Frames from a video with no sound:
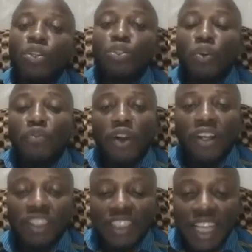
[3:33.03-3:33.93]
So for
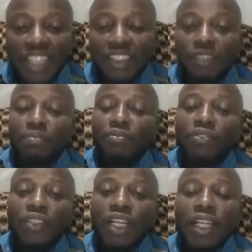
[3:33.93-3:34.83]
instance,
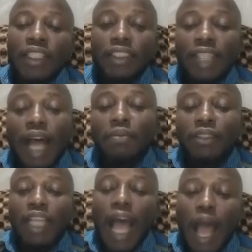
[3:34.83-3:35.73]

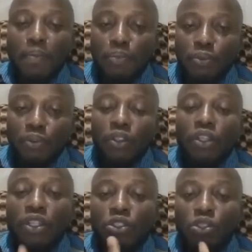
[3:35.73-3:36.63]
thumbs up,
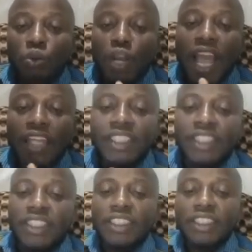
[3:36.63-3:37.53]
so like
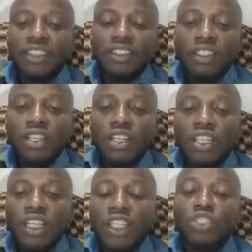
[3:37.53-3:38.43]
this,
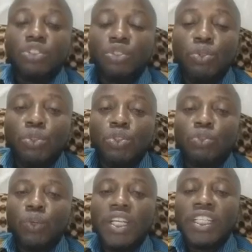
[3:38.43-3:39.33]
is
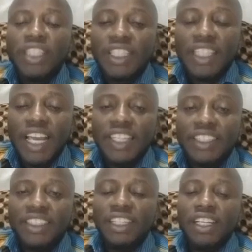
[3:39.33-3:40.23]
used to
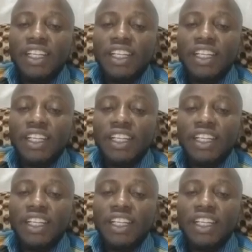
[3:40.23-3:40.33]
indicate